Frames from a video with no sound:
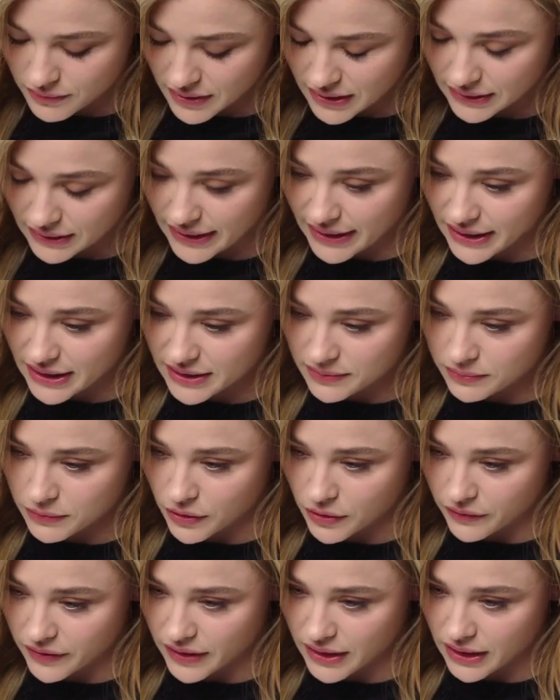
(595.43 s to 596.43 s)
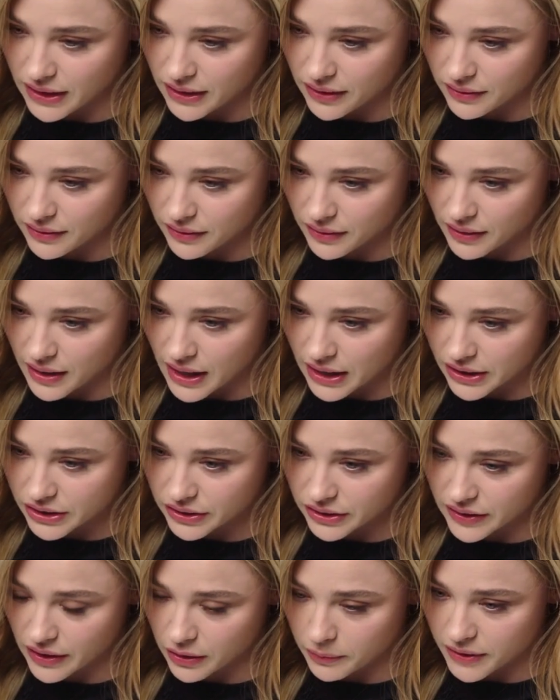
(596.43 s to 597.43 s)
My latest movie,
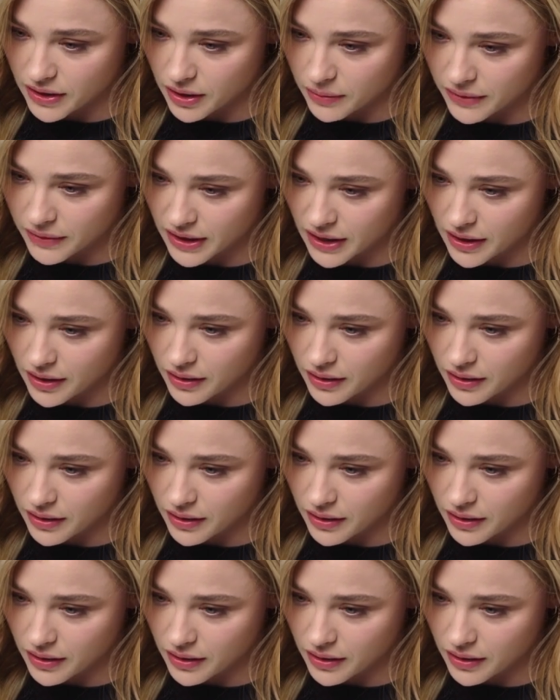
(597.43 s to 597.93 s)
actually, that'll be coming